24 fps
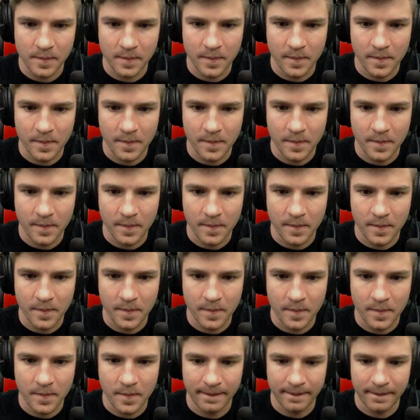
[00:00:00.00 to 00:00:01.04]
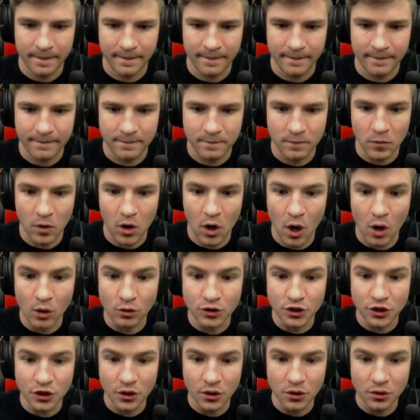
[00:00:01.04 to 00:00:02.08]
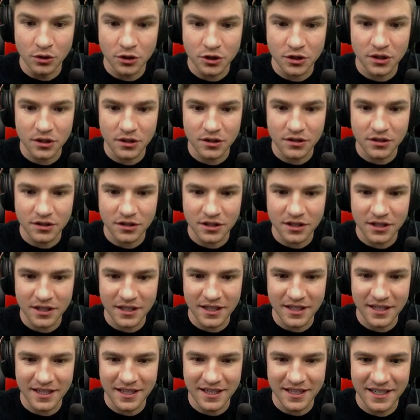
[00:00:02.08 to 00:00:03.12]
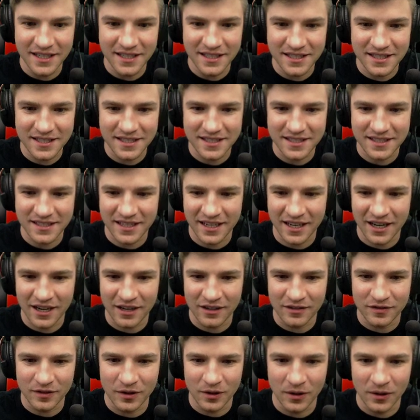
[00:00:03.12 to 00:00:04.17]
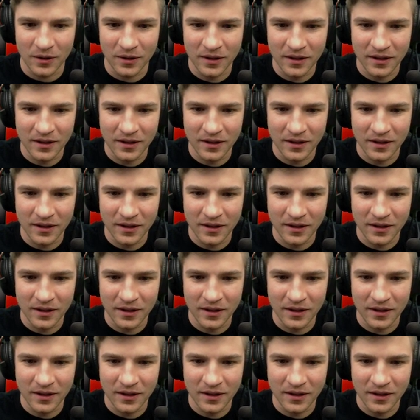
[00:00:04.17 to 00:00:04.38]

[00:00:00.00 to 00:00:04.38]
Oh, shit. Whoa, Juge! Jeez! Careful.